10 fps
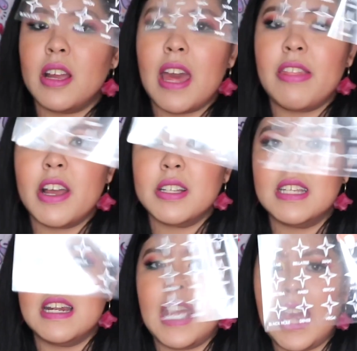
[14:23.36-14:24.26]
and there's
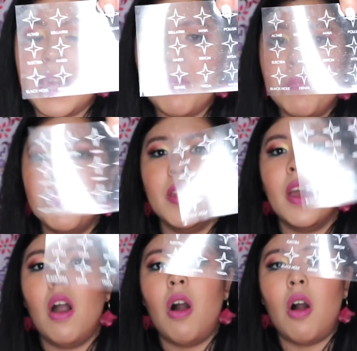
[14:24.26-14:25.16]
the name
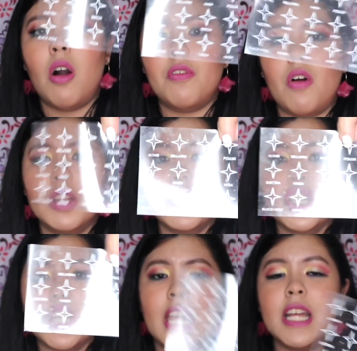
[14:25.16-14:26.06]
of all the
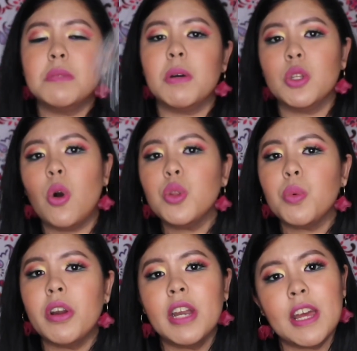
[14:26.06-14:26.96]
shades, but don't
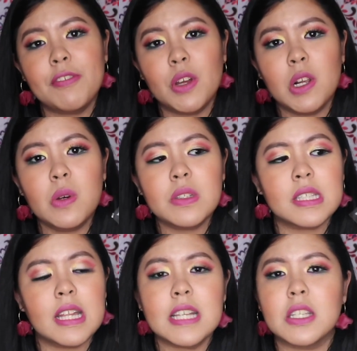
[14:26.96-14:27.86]
worry if you
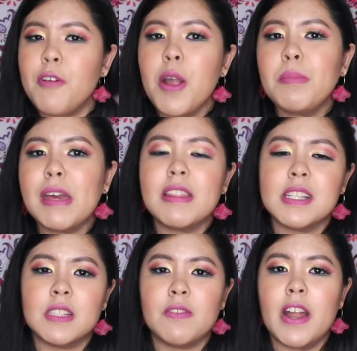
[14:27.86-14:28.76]
lose this. For me,
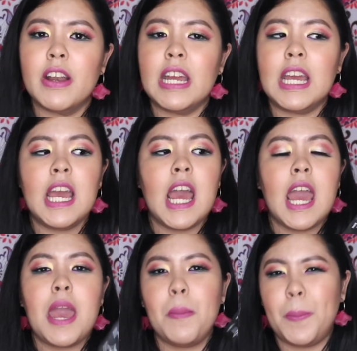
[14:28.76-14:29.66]
this is very
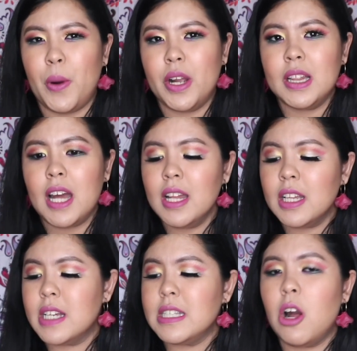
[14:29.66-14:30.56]

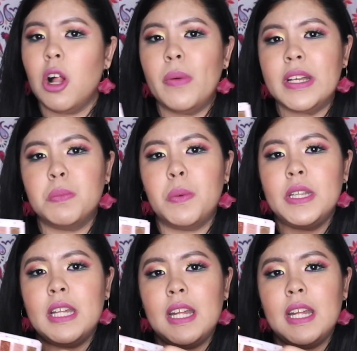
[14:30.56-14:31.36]
important because I always put